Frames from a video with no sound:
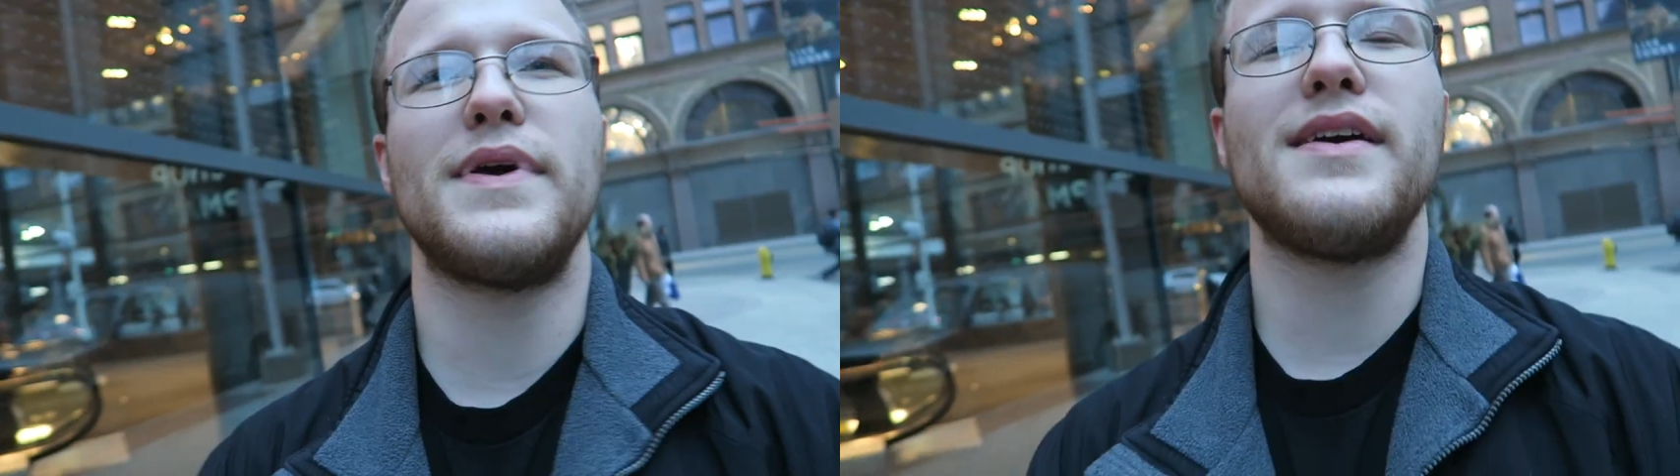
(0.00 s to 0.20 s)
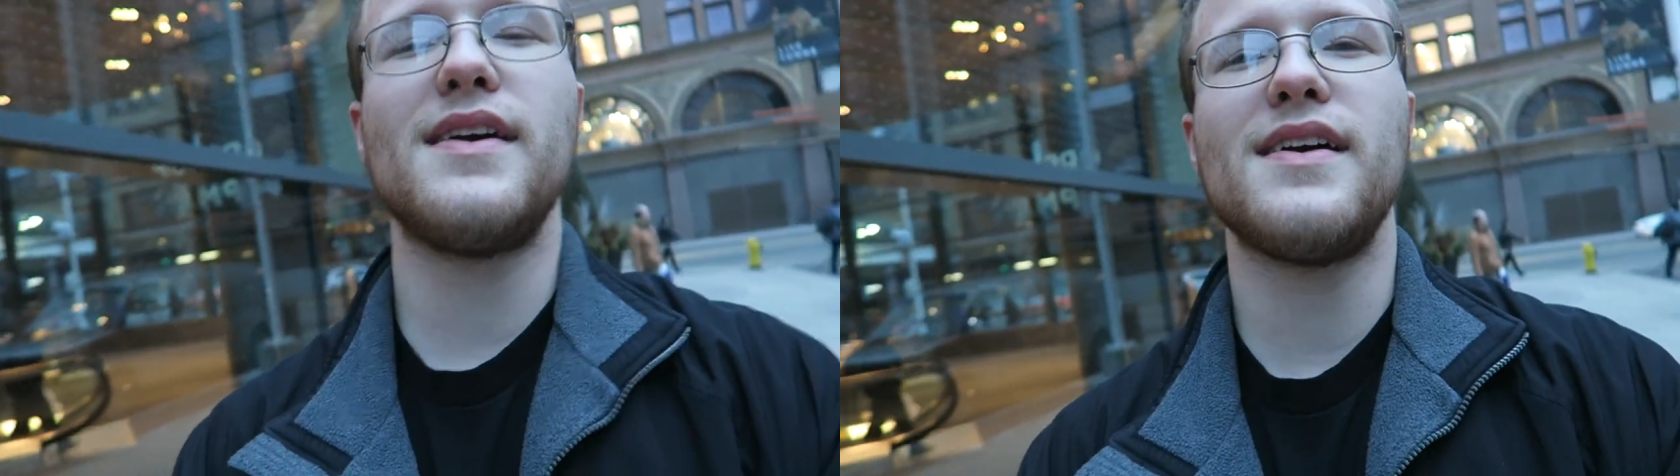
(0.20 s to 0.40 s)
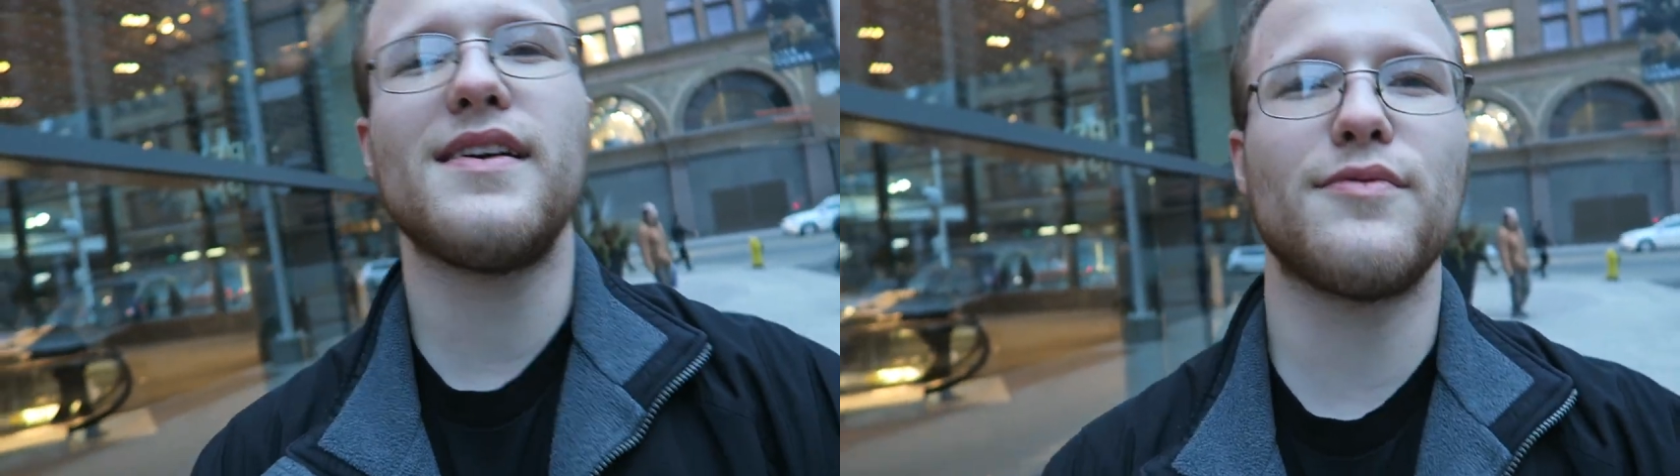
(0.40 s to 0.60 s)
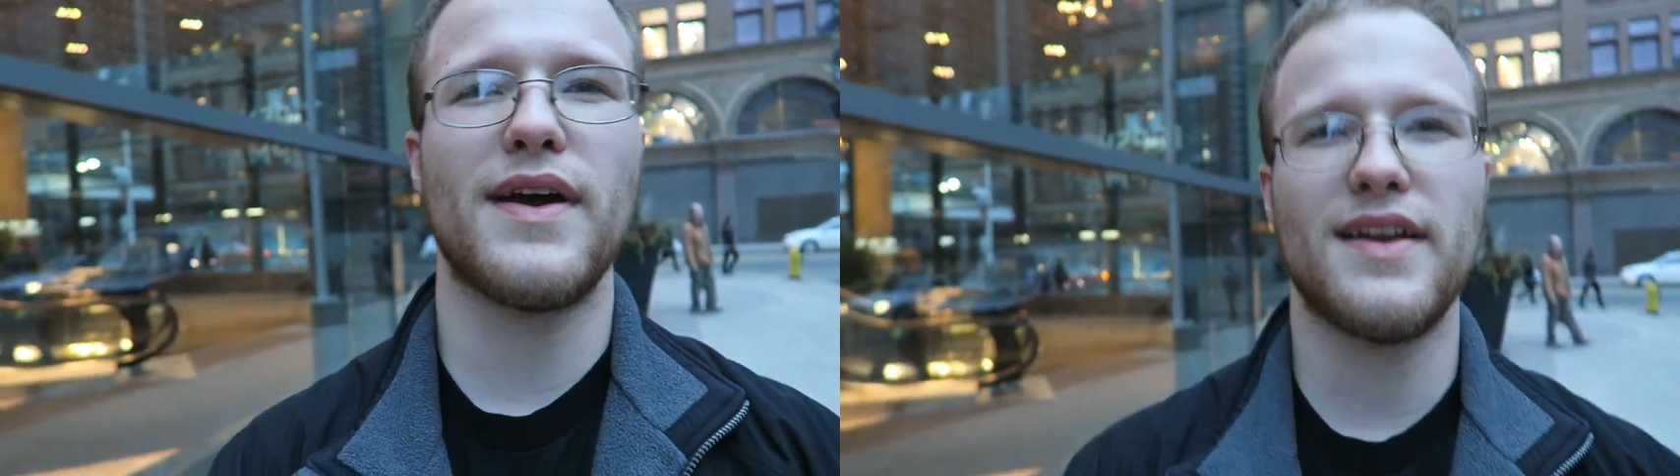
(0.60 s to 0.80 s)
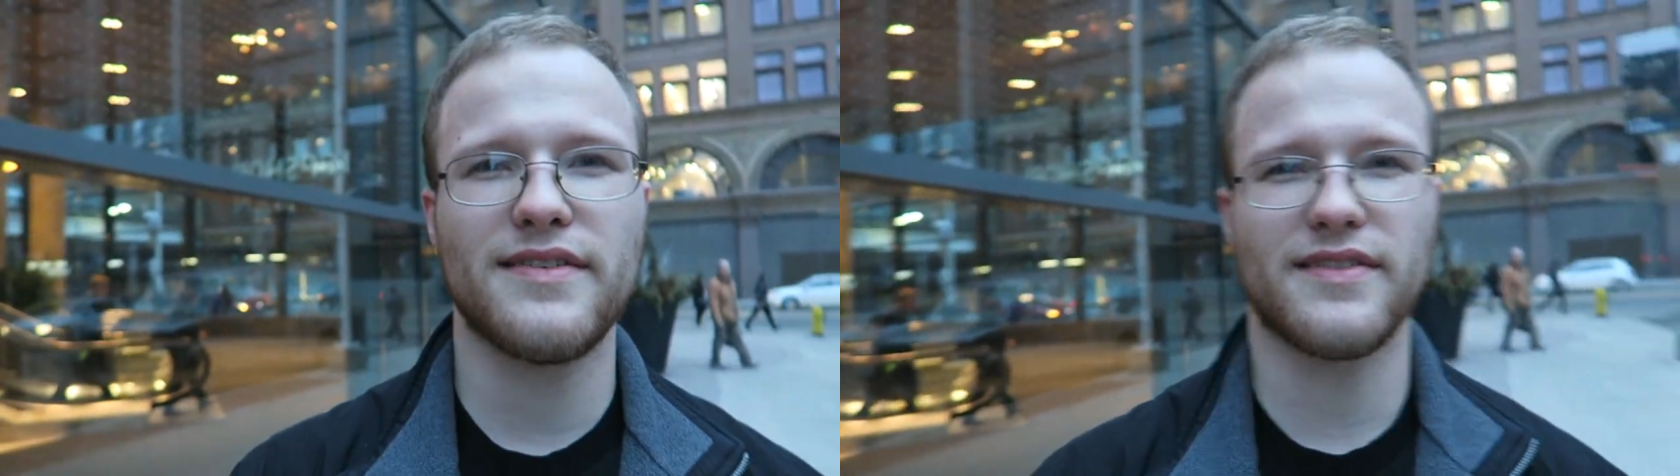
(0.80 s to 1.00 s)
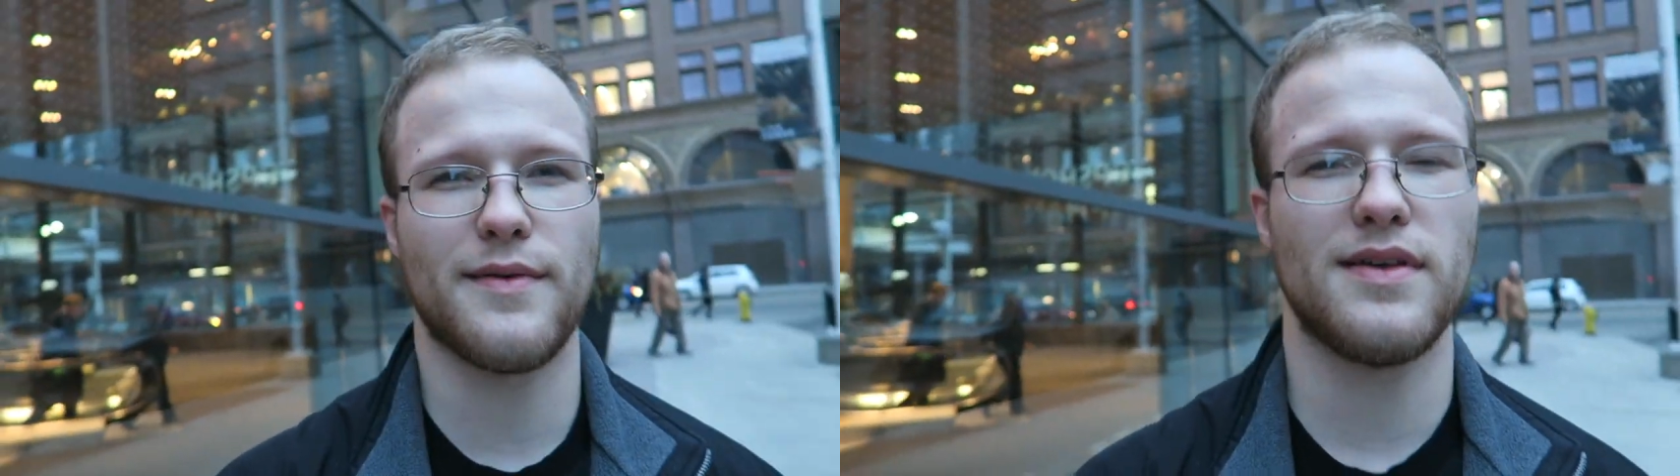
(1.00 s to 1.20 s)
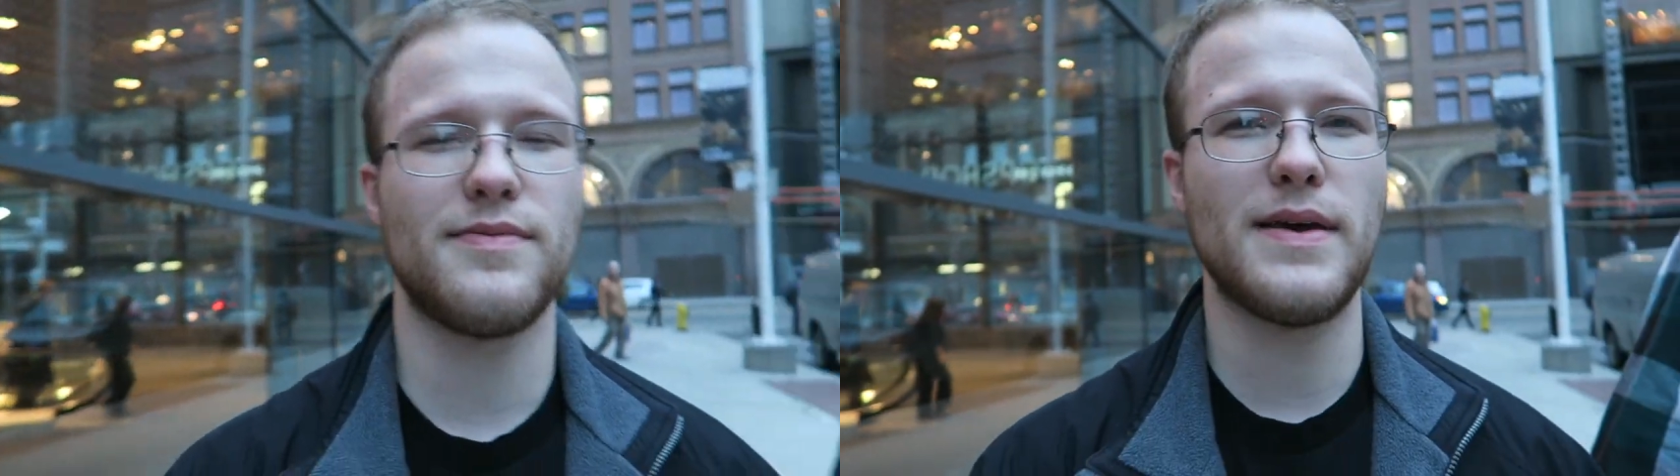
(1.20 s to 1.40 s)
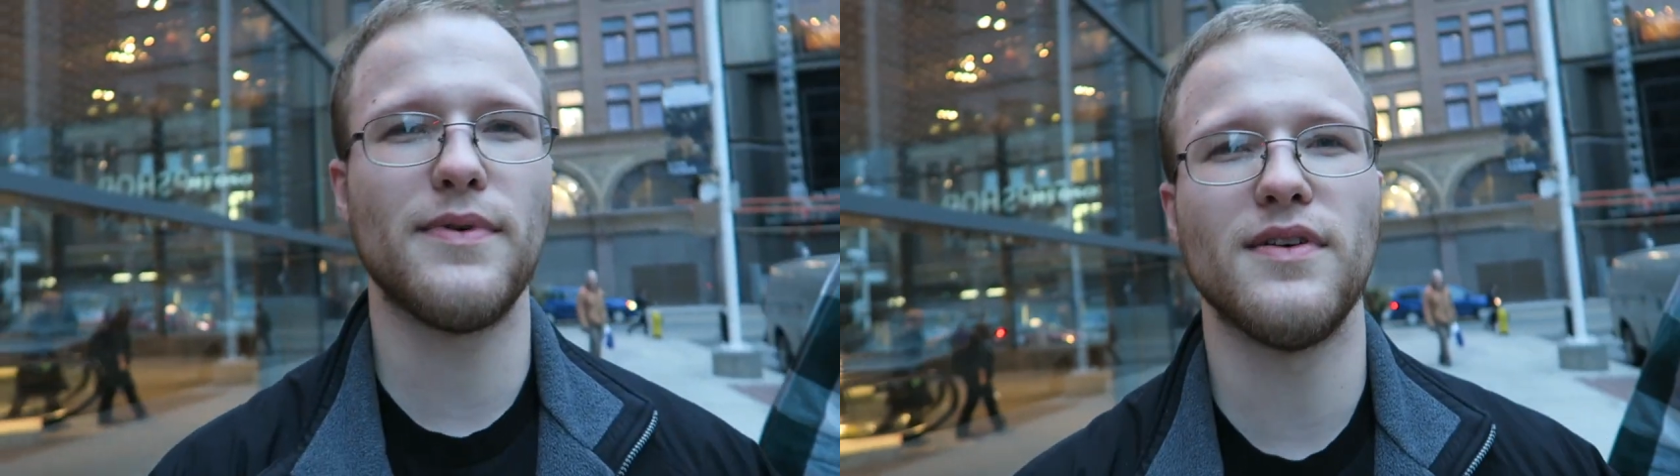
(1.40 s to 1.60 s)
We ran into some
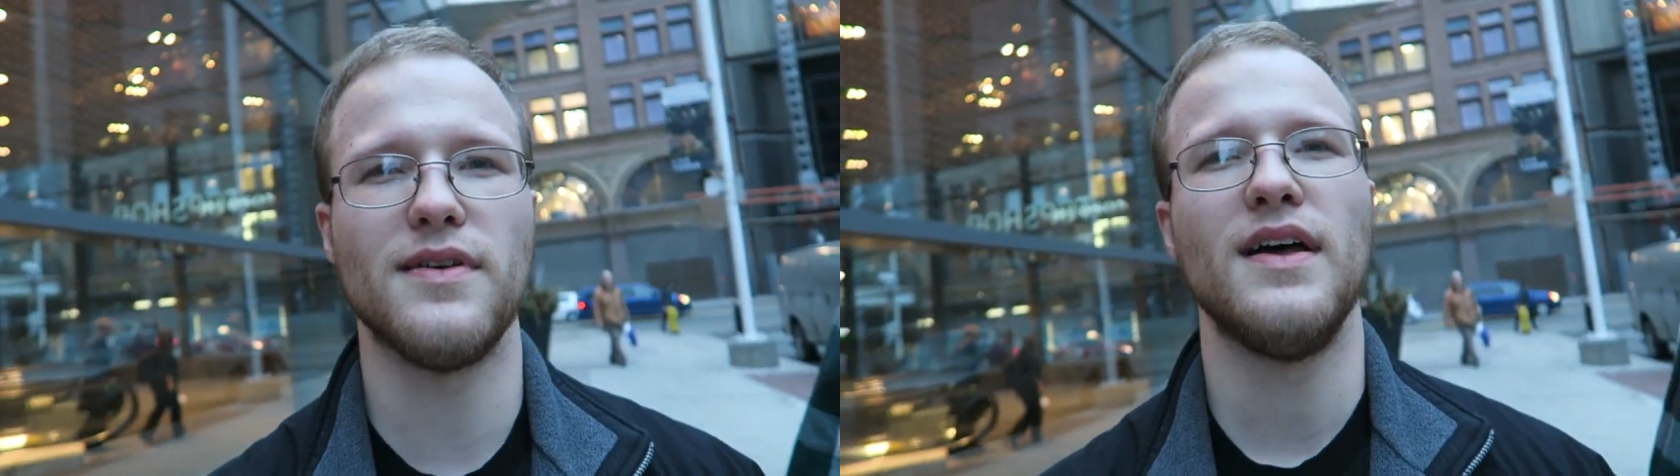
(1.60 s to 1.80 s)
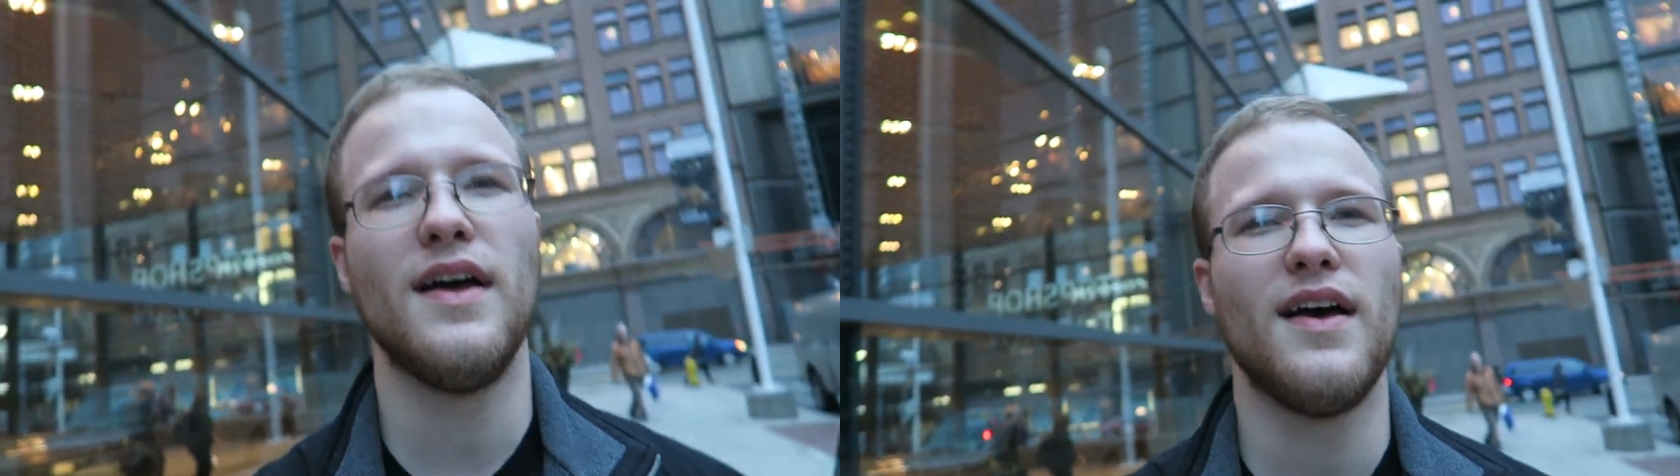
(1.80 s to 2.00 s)
other people